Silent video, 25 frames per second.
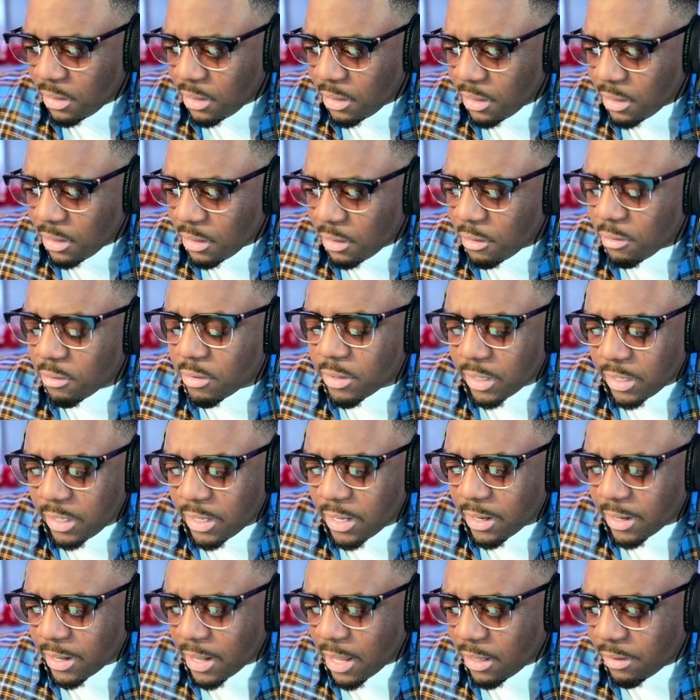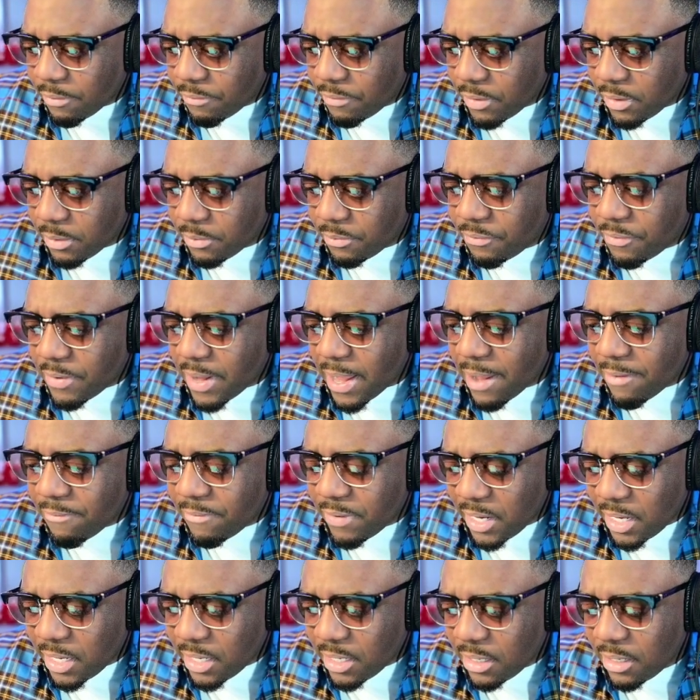Okay, yeah, Kyler Phillips,
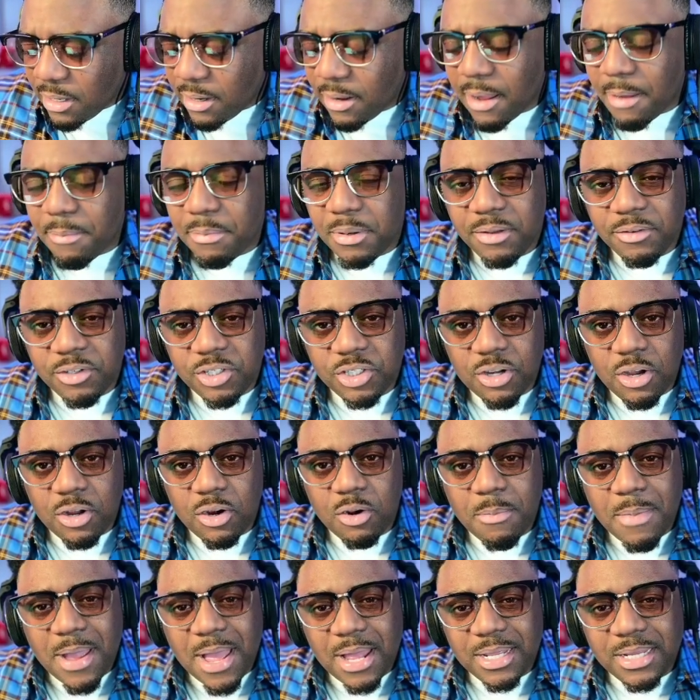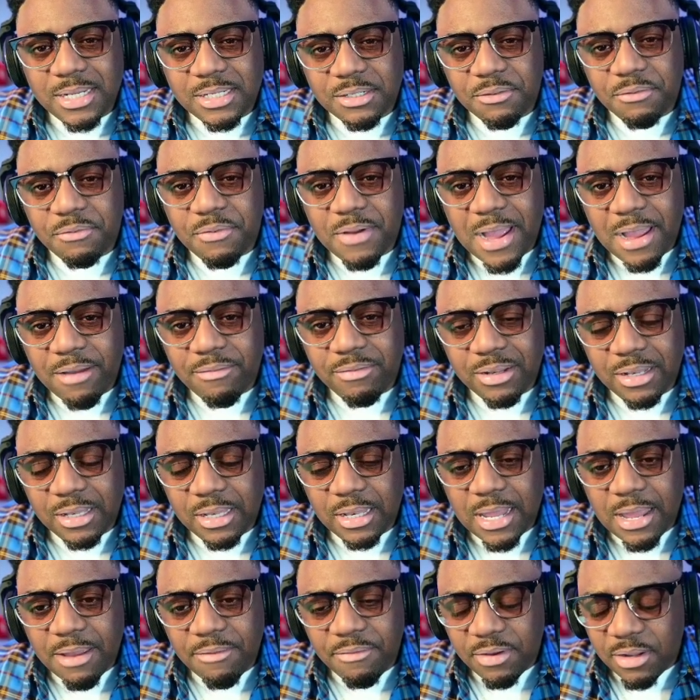5'8", I believe Sean O'Malley is
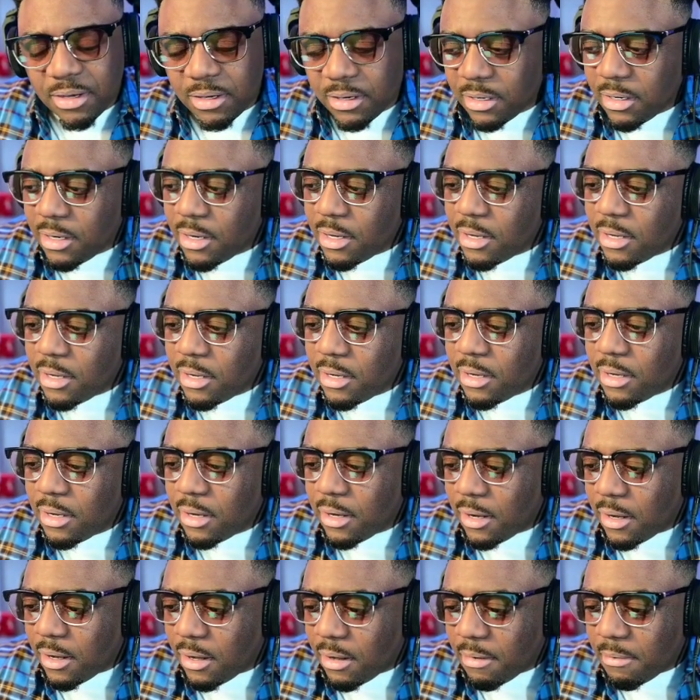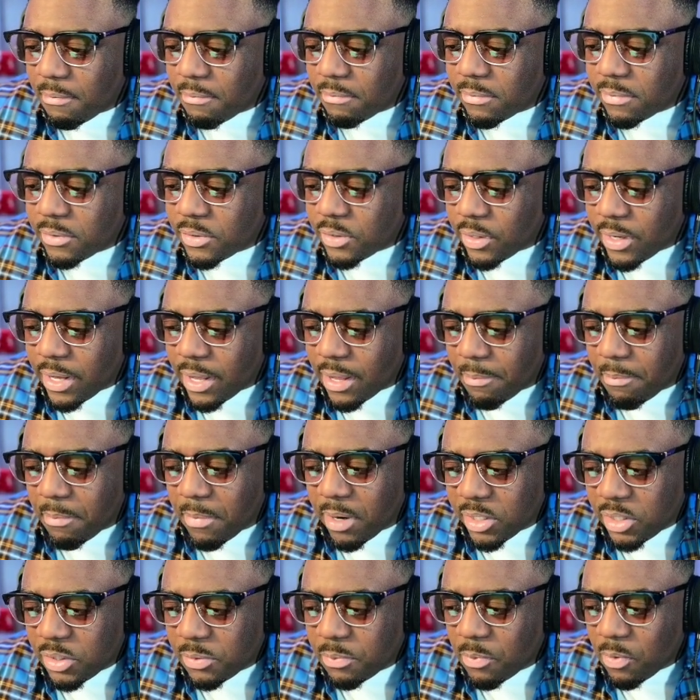5'11". So yeah,
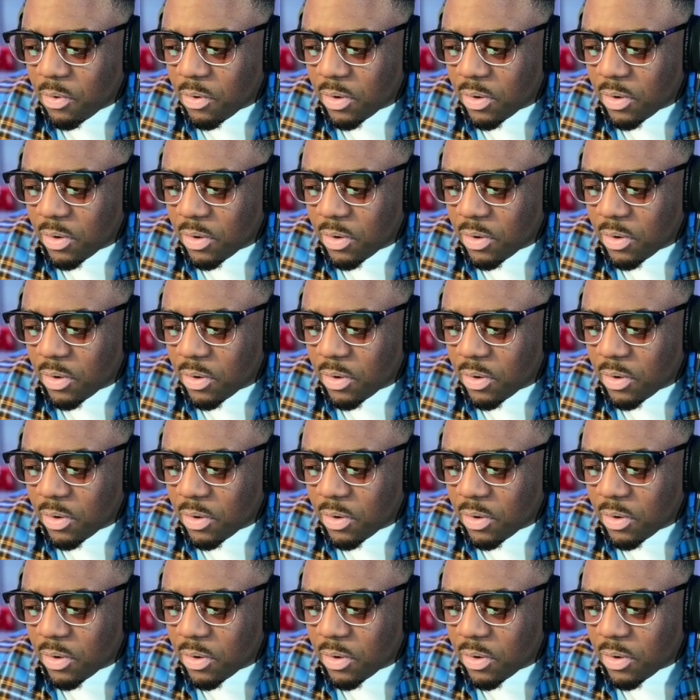much more